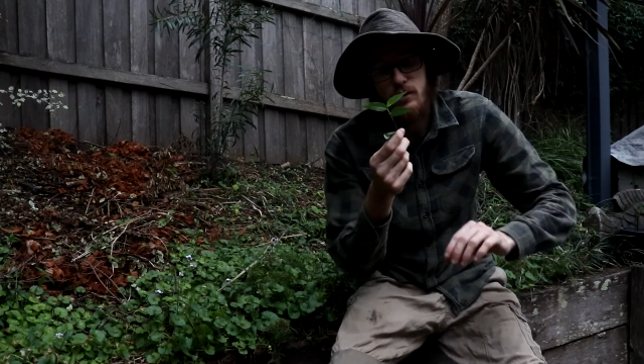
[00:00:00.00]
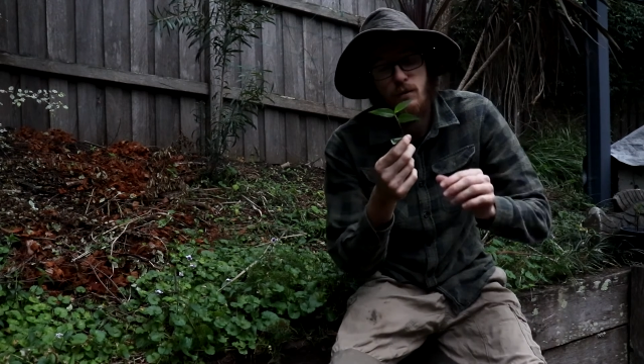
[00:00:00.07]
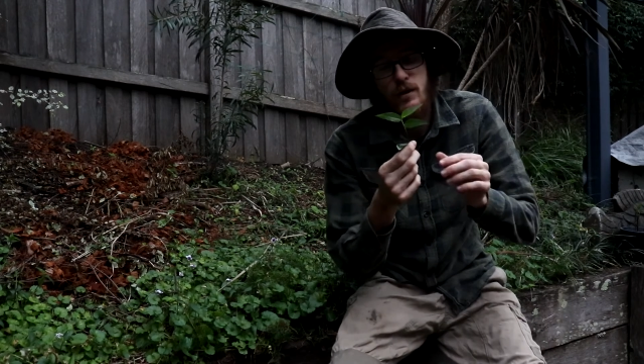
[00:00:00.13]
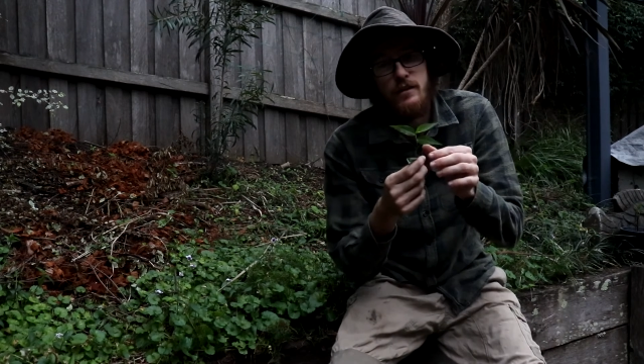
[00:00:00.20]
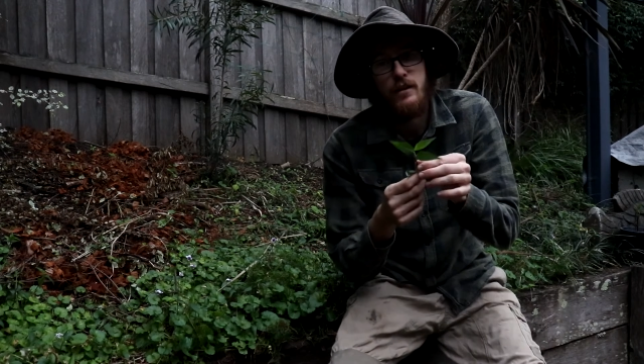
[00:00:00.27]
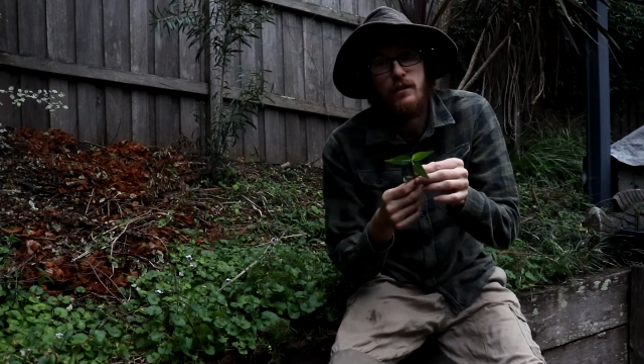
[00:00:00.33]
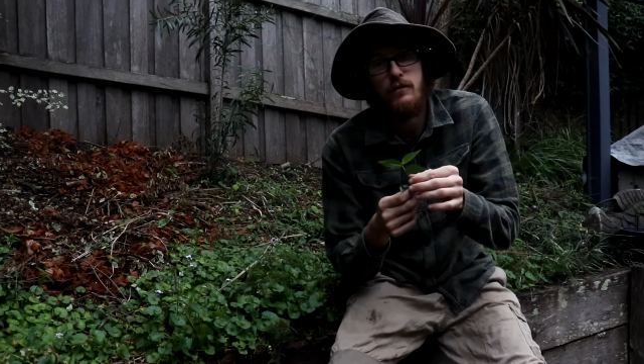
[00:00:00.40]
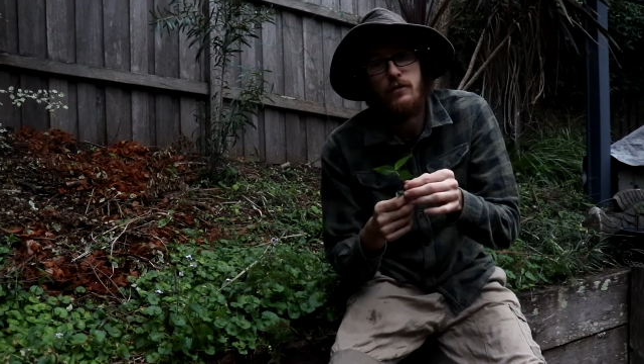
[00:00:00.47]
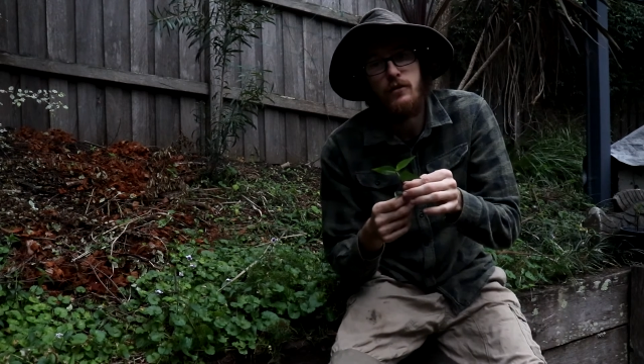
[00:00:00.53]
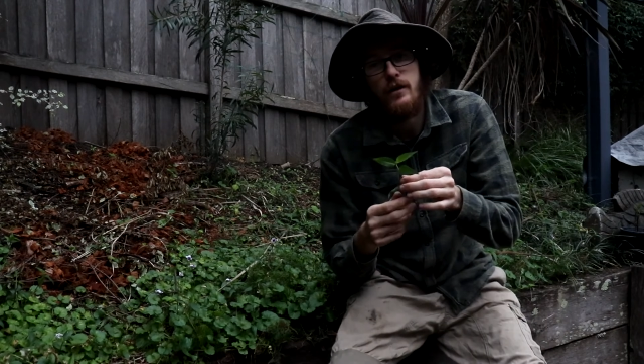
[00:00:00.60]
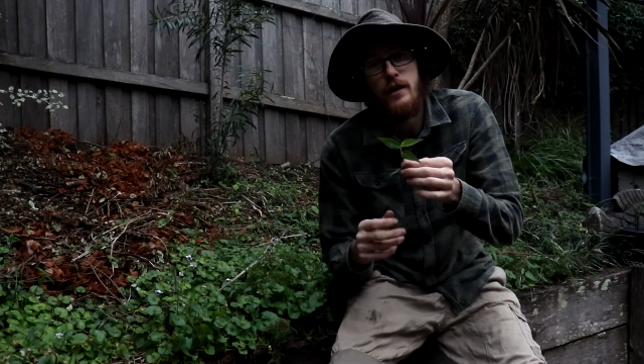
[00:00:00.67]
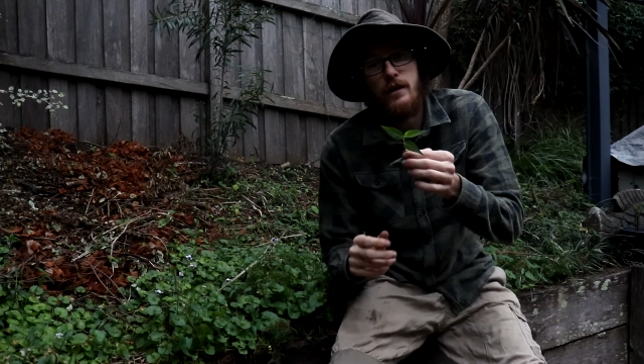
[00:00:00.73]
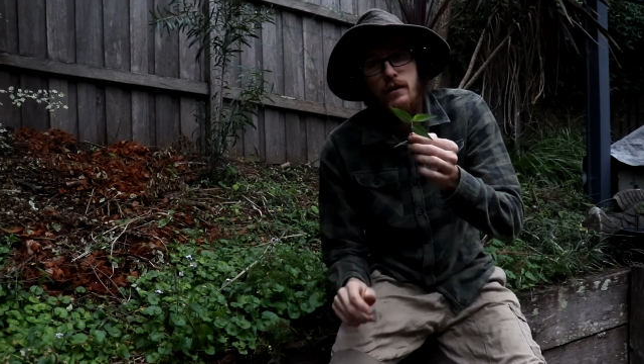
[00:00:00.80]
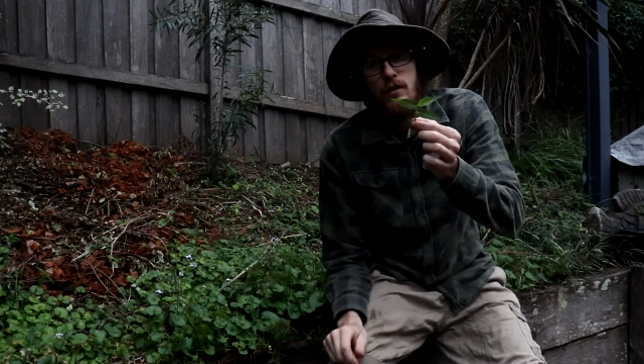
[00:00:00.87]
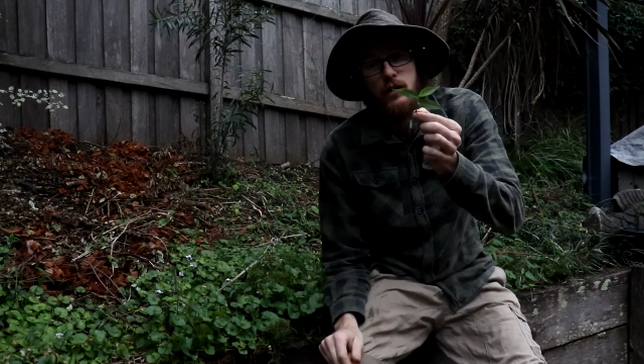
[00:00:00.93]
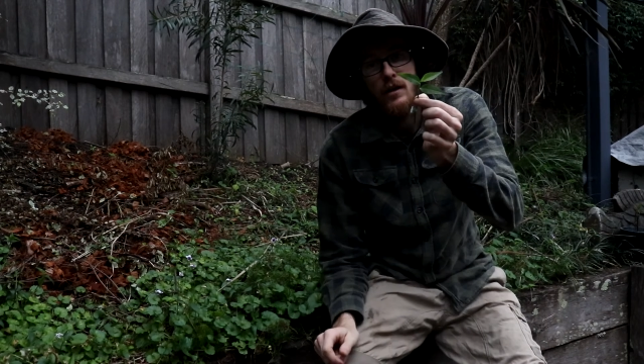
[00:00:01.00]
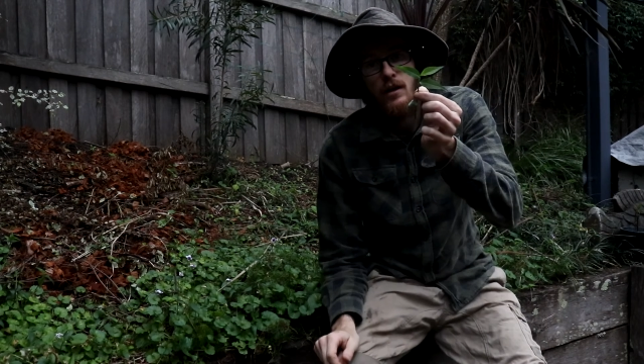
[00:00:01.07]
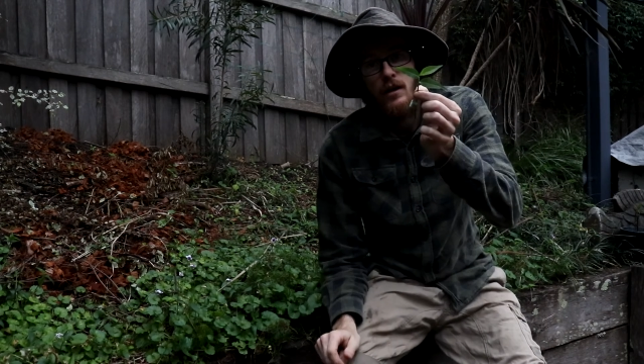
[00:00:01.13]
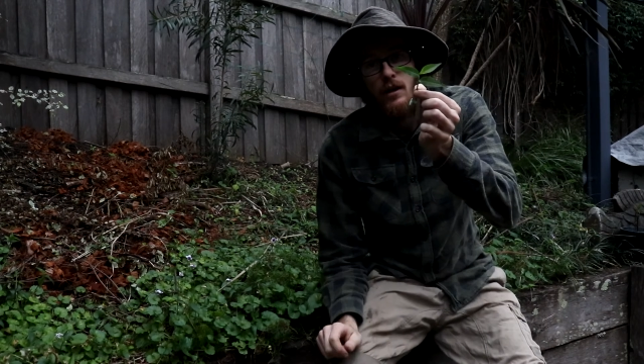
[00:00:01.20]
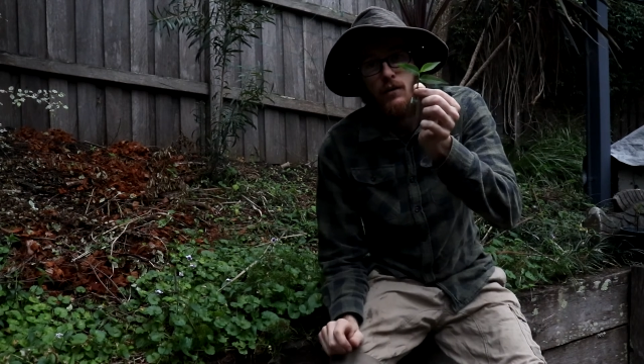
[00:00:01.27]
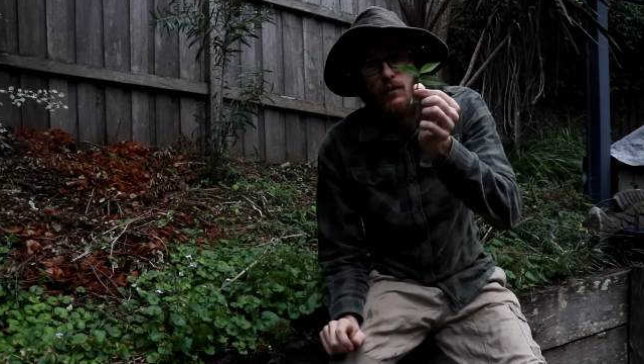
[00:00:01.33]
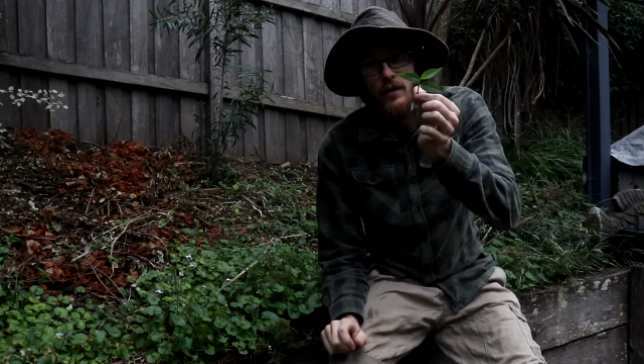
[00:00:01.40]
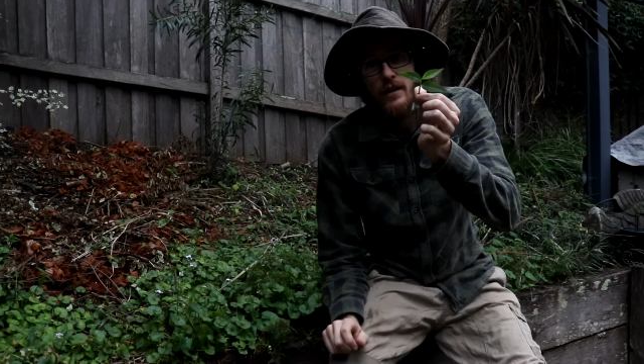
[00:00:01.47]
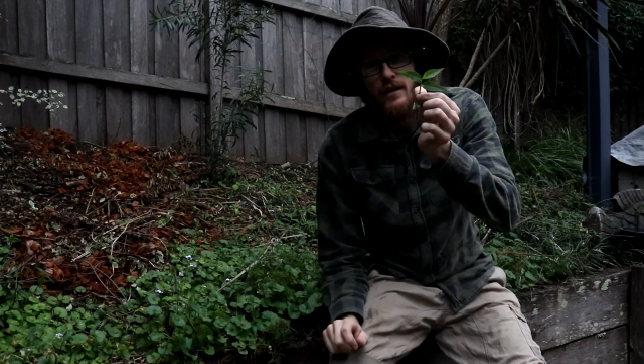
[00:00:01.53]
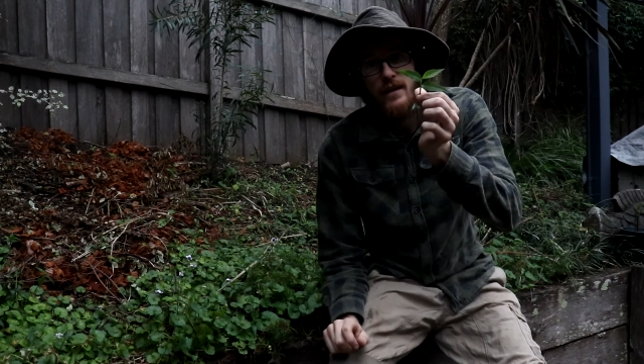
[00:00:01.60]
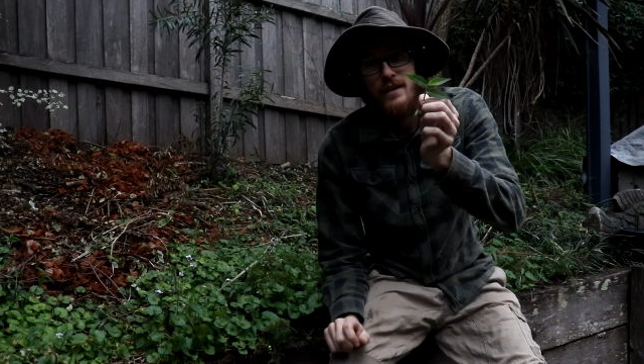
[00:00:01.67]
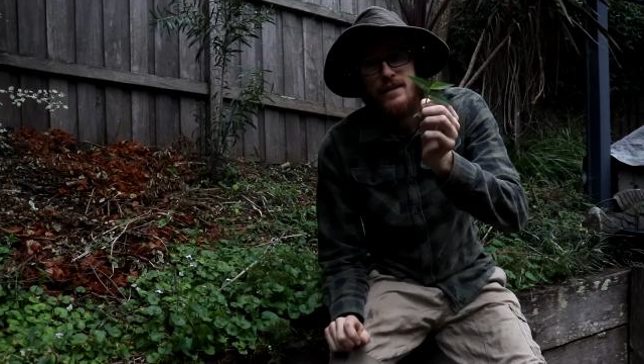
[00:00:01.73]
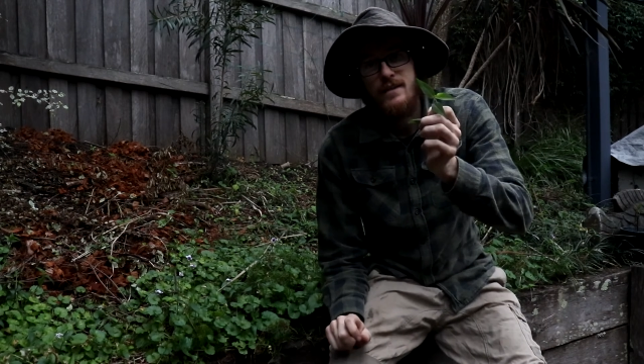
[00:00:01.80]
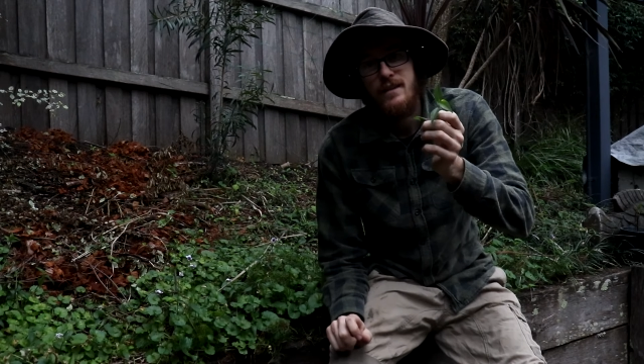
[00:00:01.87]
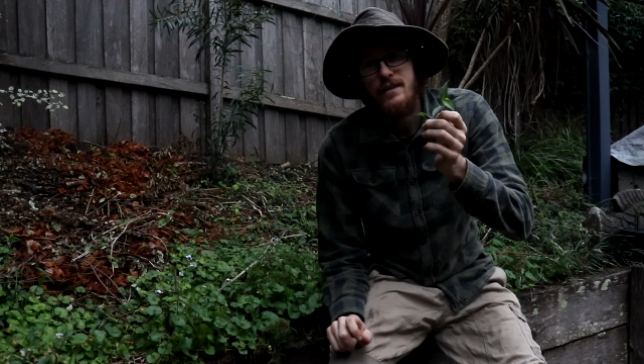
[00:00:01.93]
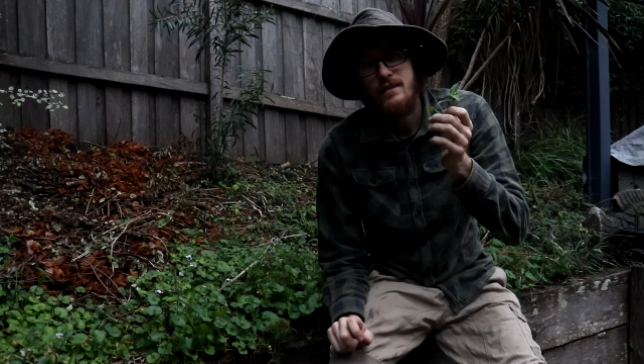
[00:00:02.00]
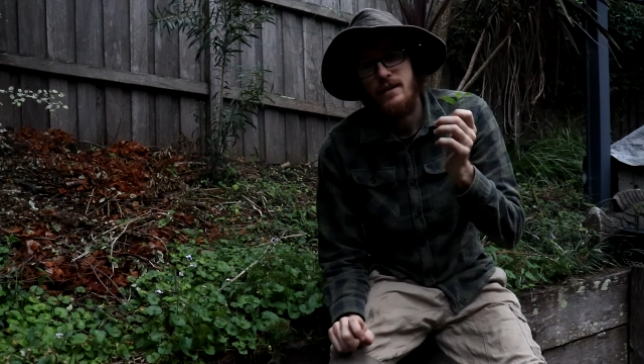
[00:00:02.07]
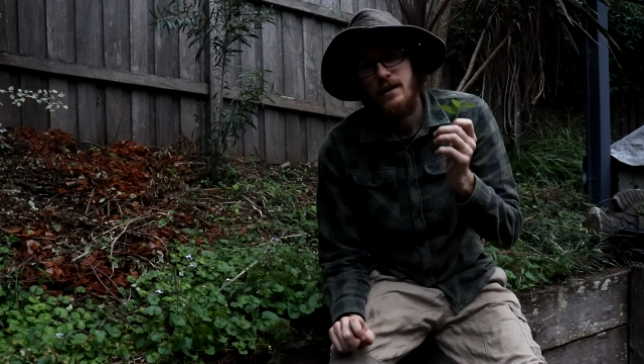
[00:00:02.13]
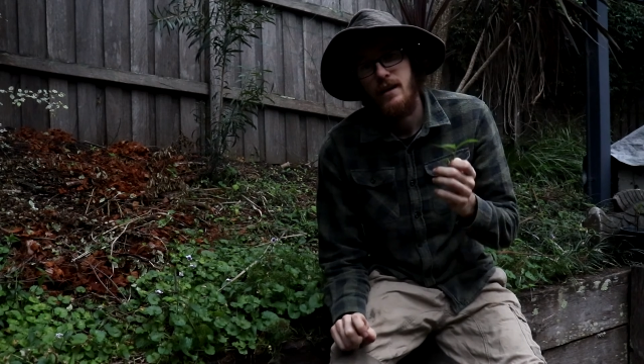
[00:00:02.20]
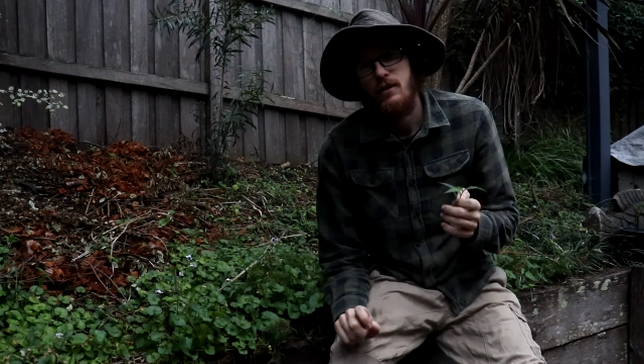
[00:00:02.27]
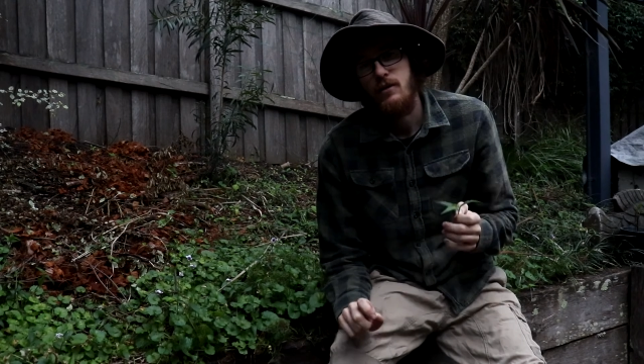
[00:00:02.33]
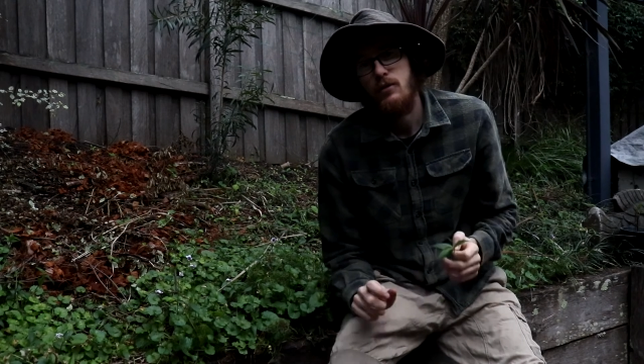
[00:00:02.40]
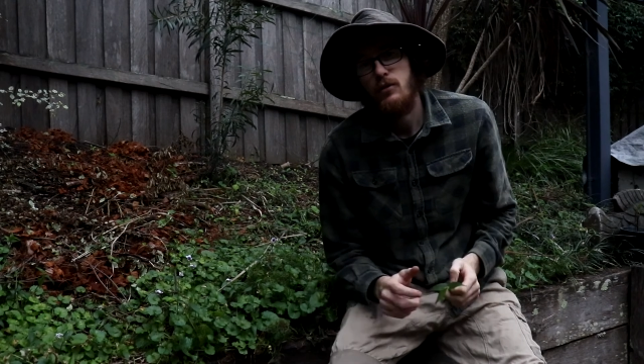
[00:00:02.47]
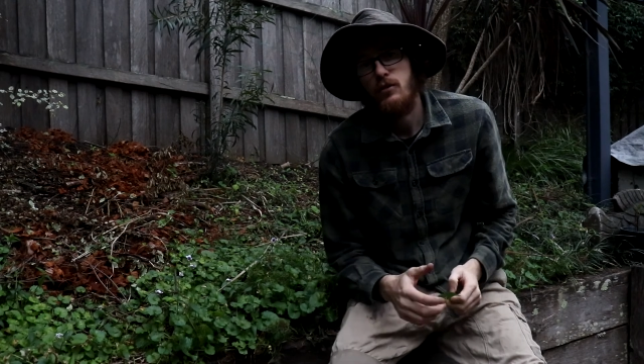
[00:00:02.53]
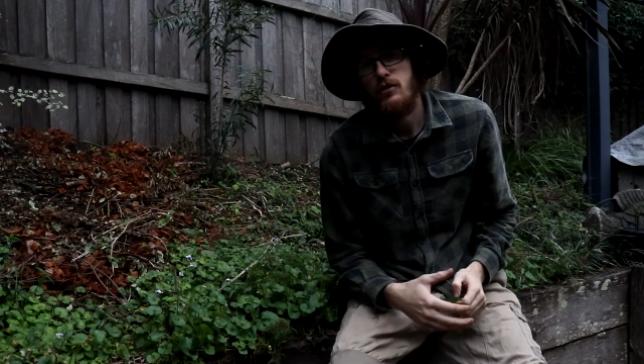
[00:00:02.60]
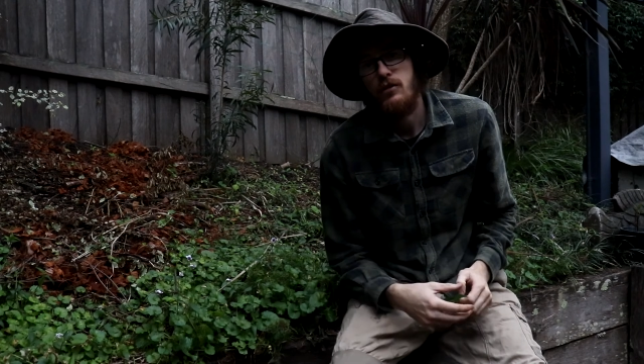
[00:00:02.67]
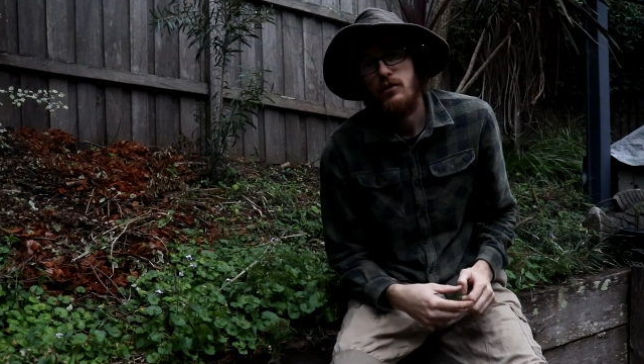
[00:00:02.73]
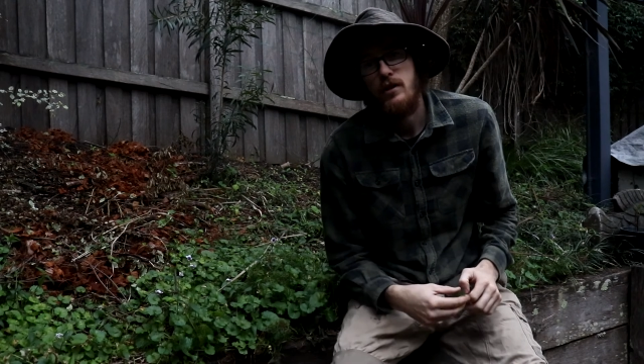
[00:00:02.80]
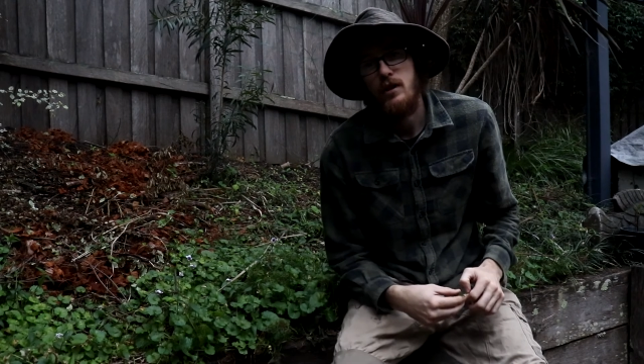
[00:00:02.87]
to identify it, one of the easiest tells